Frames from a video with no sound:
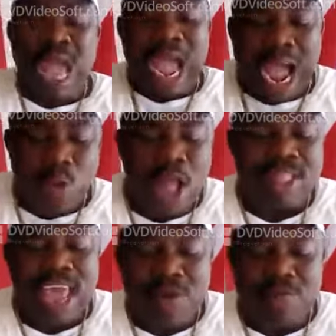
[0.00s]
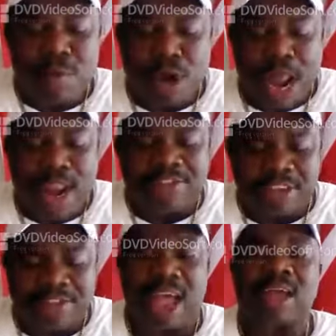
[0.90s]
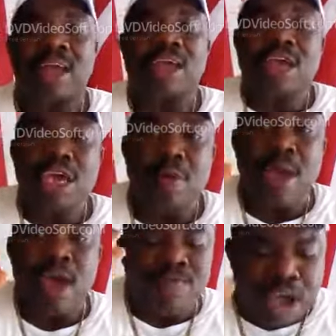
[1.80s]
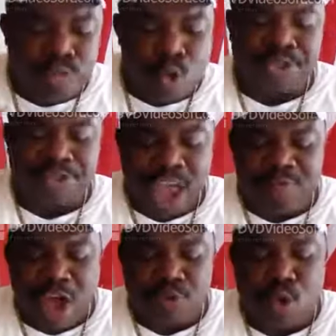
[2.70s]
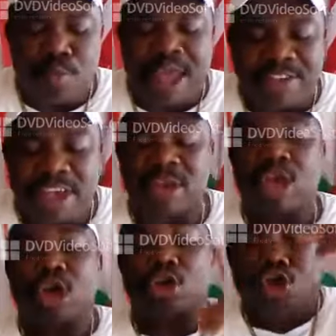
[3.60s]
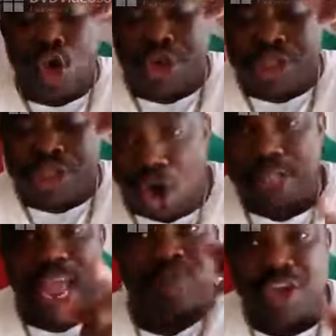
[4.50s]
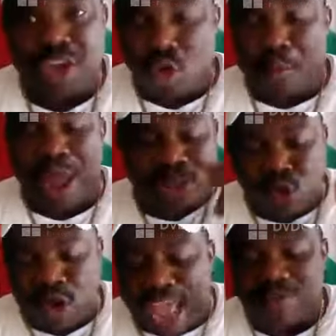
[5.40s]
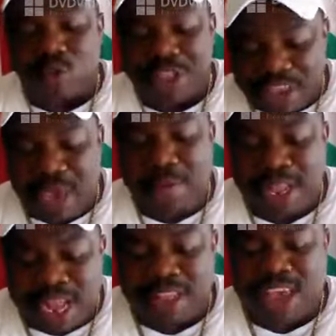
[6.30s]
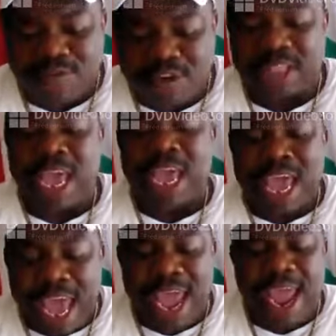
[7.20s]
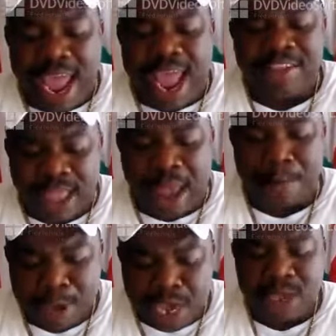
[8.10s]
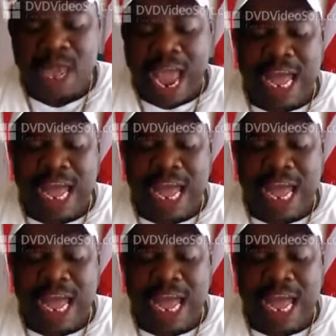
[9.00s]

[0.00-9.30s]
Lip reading: I want every brother and sister, email Facebook, send Facebook message to return that video back to life with immediate effect, ASAP.